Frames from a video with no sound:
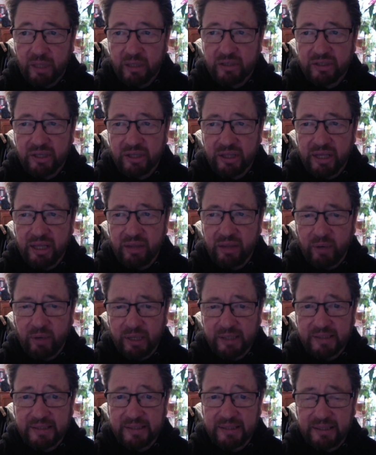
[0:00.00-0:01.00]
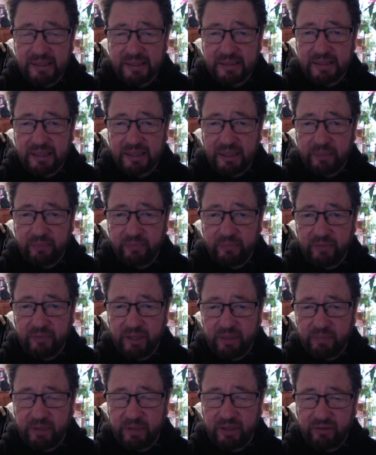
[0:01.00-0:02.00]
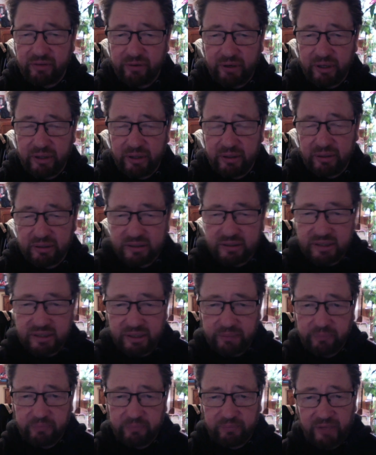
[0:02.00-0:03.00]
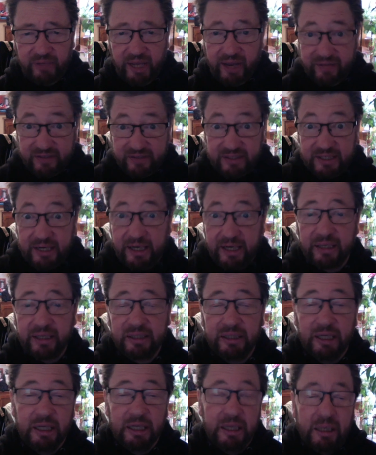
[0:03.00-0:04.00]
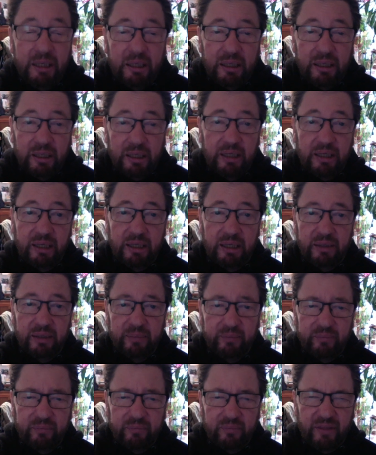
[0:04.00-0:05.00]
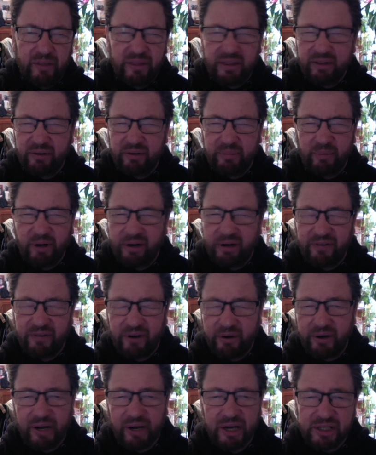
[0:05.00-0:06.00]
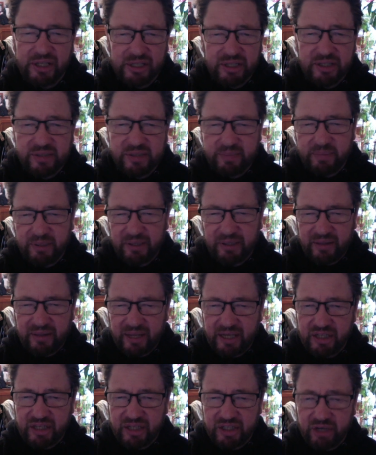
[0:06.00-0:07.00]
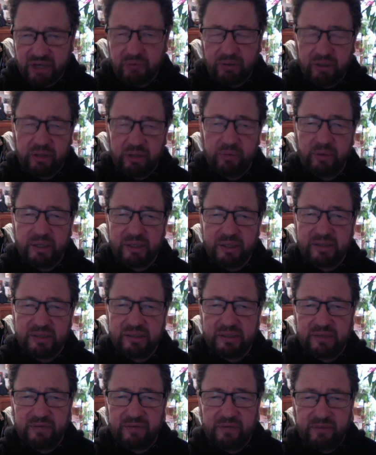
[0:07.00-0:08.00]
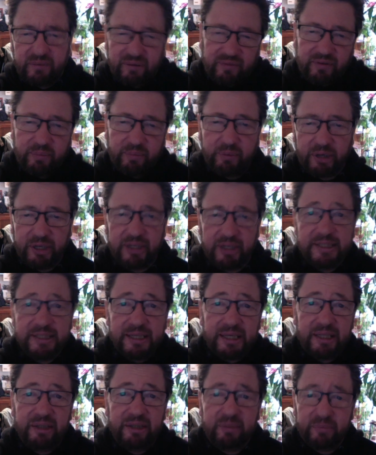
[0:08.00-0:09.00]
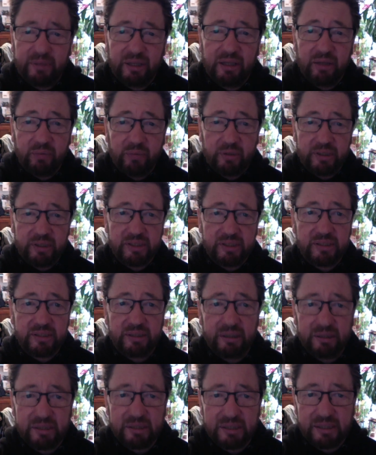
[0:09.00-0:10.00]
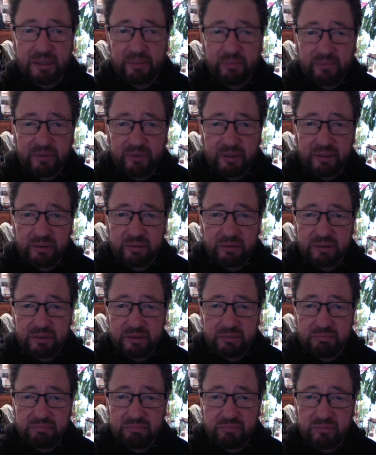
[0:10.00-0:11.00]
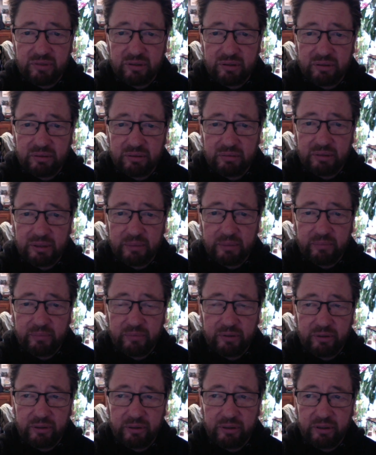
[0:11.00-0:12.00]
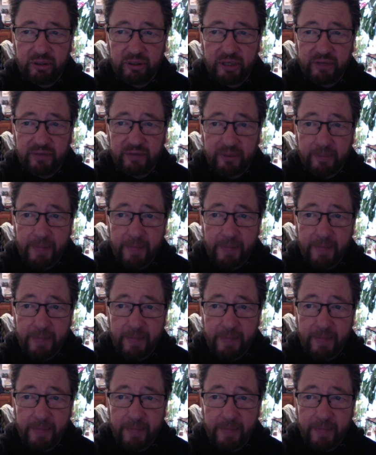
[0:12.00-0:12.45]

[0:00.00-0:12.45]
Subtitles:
they're the ones that they're the big three that you have to take. I think there are minor variations, but they're generally the ones. If your body can take them, they're the ones that you're given.